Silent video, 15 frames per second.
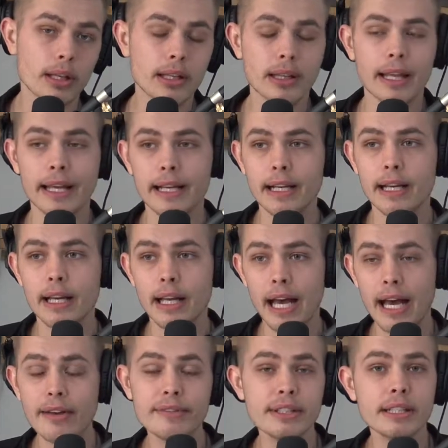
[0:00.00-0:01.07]
like
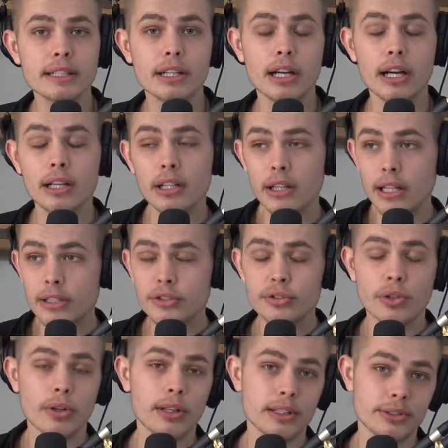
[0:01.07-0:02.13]
having
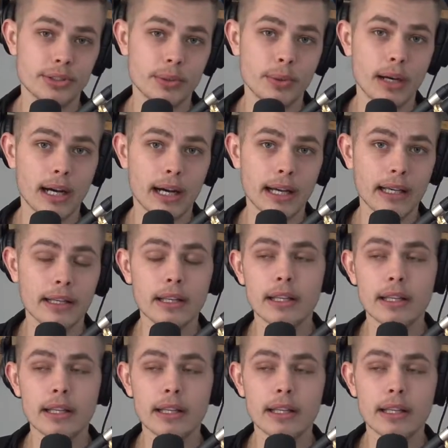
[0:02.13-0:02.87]
cholesterol that's too high,